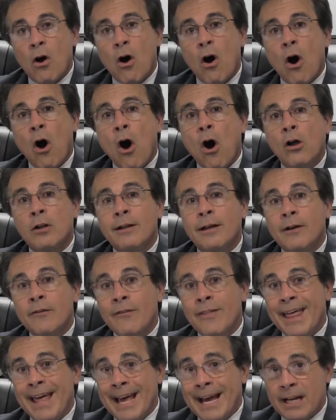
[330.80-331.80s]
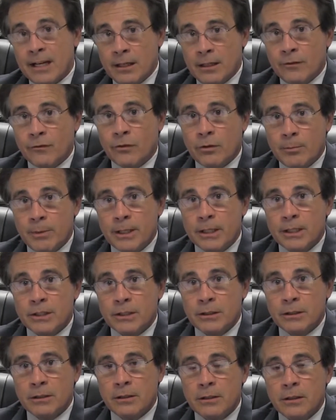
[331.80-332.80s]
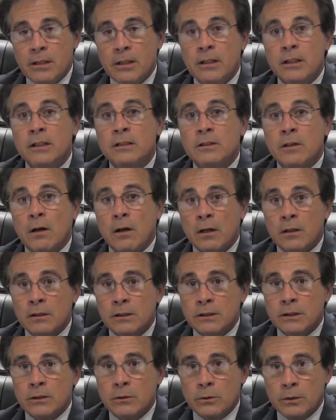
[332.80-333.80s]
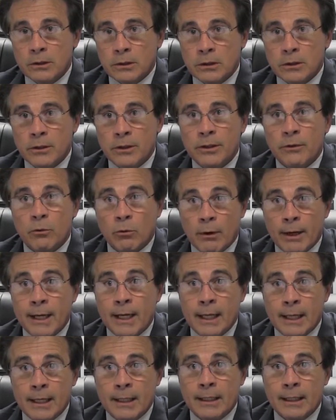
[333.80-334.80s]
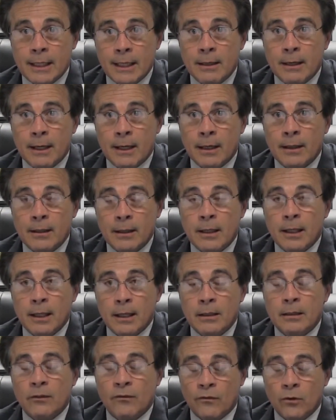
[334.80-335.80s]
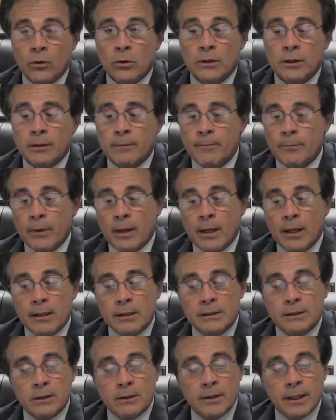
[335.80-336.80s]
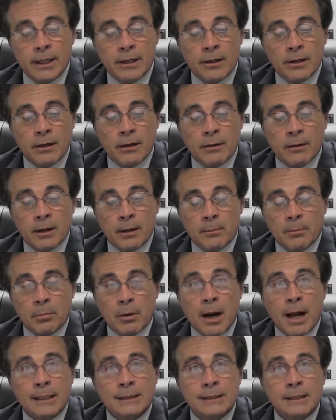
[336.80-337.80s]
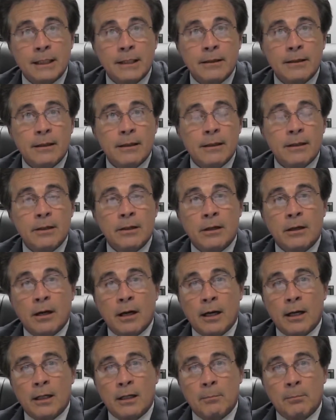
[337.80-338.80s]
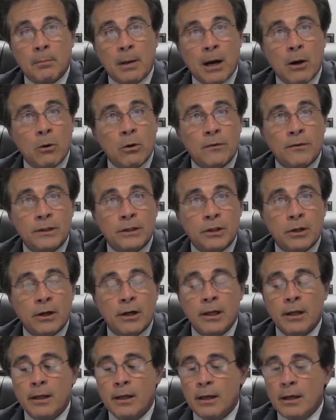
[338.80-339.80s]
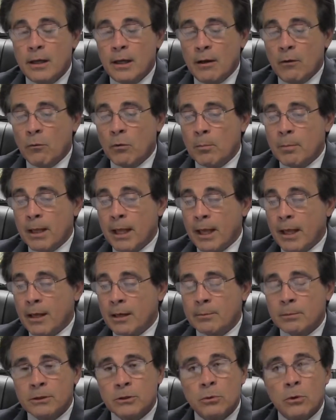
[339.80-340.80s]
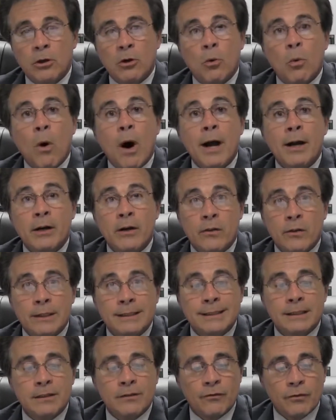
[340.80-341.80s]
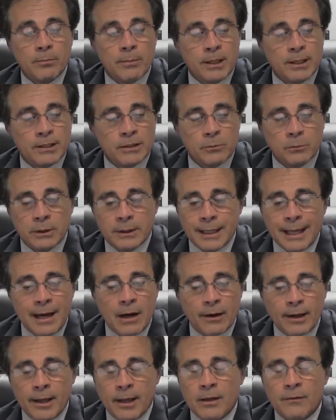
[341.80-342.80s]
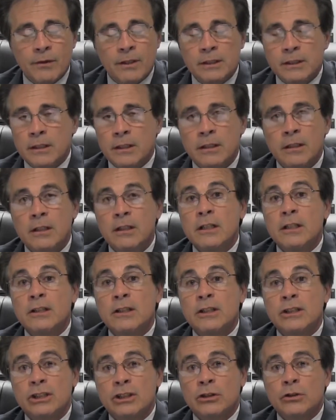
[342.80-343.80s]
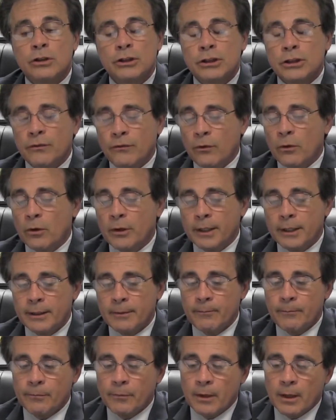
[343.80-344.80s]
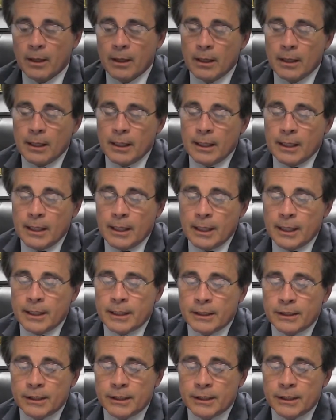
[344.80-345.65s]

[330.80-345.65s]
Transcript: all of that information is also included right in the folder, so that your proxy, your power of attorney, will be able to acquire this information without having to search for it. In